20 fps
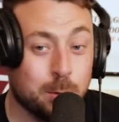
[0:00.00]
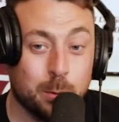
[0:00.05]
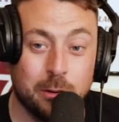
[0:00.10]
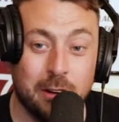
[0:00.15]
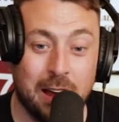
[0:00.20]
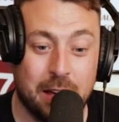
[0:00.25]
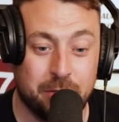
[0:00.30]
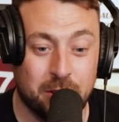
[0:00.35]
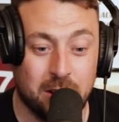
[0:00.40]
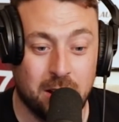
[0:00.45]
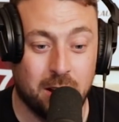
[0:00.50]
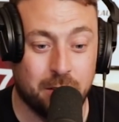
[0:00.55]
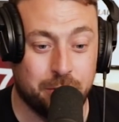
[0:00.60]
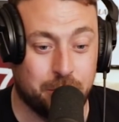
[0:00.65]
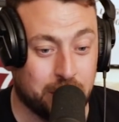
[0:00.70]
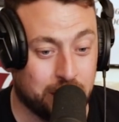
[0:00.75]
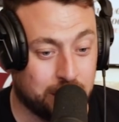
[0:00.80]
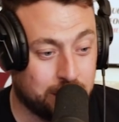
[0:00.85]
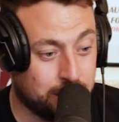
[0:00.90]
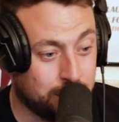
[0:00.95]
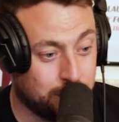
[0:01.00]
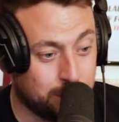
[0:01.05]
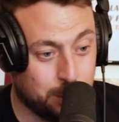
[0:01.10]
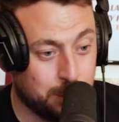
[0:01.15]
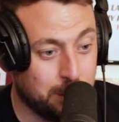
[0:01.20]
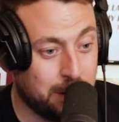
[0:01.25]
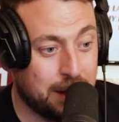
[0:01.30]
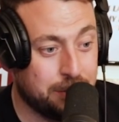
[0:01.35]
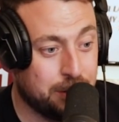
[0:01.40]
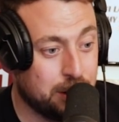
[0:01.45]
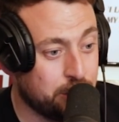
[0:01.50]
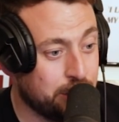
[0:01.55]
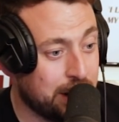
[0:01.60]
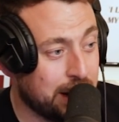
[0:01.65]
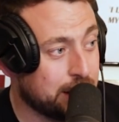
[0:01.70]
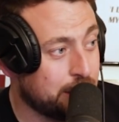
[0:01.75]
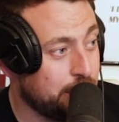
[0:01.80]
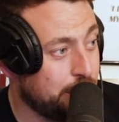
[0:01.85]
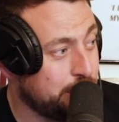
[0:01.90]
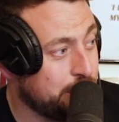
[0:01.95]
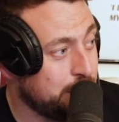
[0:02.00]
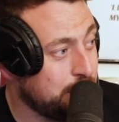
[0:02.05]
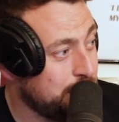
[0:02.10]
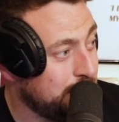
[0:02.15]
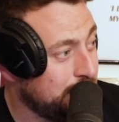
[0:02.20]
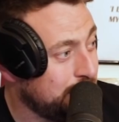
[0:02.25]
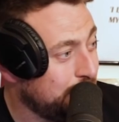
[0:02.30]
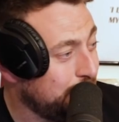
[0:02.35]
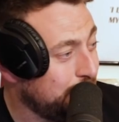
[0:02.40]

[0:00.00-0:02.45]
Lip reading: I think we raffle off, like, do we raffle a tractor or something?